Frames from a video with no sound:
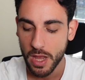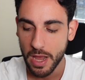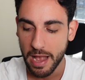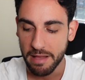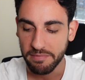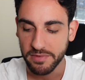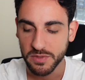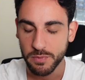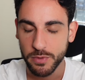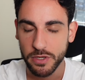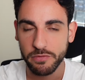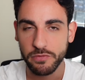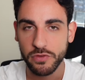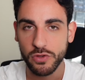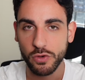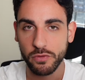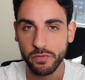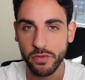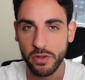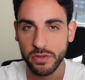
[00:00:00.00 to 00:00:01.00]
And there's been a
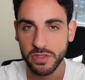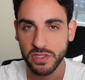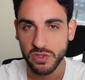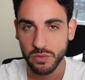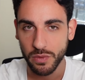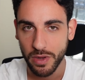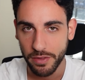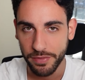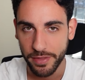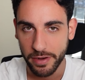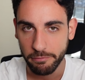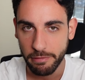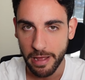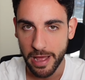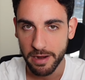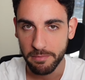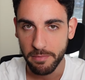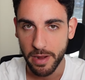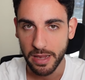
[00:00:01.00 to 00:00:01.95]
few of those as well that I've had in